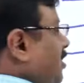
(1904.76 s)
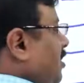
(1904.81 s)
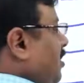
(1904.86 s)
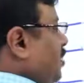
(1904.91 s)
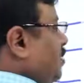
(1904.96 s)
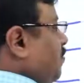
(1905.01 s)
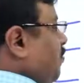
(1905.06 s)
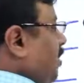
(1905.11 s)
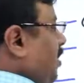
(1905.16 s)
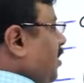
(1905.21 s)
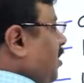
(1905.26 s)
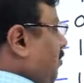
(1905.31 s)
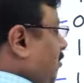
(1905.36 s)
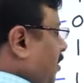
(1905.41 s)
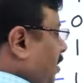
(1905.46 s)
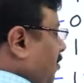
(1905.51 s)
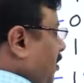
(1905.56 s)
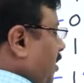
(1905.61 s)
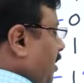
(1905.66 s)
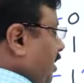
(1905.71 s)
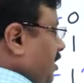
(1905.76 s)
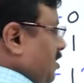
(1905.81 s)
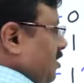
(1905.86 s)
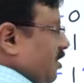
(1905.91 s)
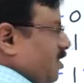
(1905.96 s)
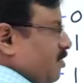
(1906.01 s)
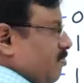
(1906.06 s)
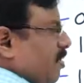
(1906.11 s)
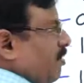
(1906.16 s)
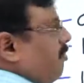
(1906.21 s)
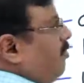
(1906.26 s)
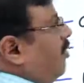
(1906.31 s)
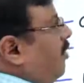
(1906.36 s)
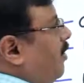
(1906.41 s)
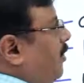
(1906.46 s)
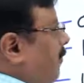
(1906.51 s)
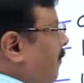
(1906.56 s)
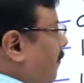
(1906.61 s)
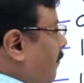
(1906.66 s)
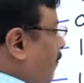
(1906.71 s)
it is B or B bar as it is B bar.
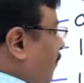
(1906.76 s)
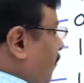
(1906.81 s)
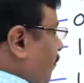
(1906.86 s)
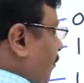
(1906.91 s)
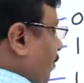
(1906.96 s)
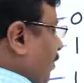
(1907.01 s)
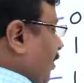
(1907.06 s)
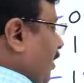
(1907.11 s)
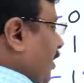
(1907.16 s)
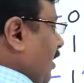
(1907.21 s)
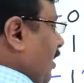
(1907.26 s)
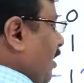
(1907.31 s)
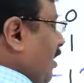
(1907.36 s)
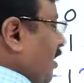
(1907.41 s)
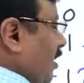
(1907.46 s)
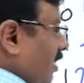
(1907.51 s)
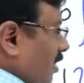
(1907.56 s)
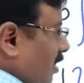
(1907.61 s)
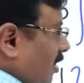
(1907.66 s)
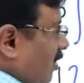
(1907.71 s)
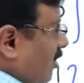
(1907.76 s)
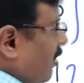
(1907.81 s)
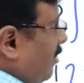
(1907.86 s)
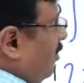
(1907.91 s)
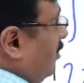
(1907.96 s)
And